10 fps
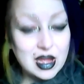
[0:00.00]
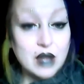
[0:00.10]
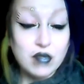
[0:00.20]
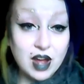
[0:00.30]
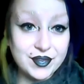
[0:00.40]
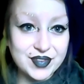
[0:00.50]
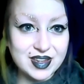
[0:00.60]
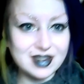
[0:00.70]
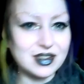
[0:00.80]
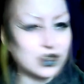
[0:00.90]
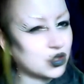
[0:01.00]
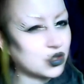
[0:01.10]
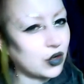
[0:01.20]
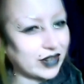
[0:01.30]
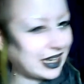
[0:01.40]
rather than your
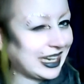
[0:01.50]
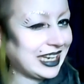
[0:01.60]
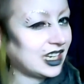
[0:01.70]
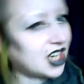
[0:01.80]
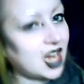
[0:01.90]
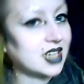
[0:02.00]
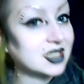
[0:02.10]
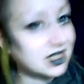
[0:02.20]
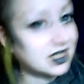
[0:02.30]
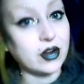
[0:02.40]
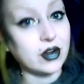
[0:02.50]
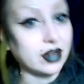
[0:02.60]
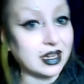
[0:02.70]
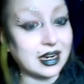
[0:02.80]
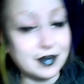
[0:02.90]
sort of clean cut serial
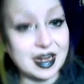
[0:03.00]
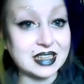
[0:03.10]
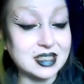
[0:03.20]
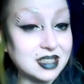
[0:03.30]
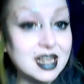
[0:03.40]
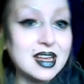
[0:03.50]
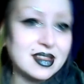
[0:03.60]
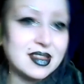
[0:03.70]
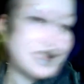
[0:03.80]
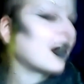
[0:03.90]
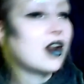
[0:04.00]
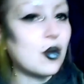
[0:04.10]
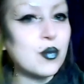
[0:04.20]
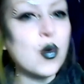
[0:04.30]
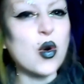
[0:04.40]
killer masks, they're a lot
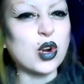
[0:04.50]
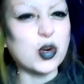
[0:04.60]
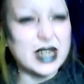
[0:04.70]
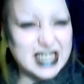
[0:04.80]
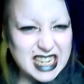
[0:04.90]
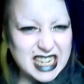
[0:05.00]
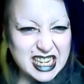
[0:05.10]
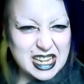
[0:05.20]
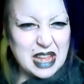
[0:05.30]
more gritty.